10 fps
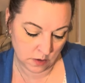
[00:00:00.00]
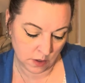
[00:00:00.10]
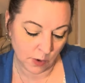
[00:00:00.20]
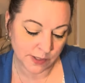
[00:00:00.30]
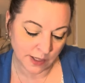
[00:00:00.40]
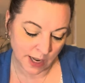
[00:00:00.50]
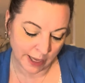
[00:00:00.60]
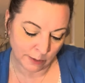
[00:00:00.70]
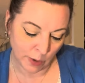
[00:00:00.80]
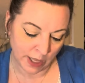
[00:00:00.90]
Oh, it's a
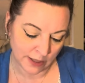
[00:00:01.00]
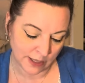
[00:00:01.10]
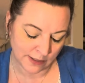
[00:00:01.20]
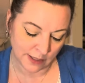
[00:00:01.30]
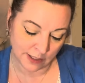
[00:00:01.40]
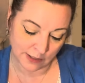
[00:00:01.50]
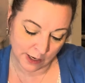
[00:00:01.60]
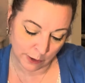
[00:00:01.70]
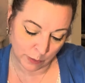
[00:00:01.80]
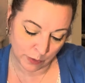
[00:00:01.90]
9 watt. That's not
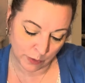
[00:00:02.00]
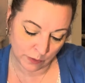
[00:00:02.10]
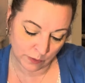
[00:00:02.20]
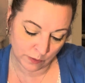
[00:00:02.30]
terrible.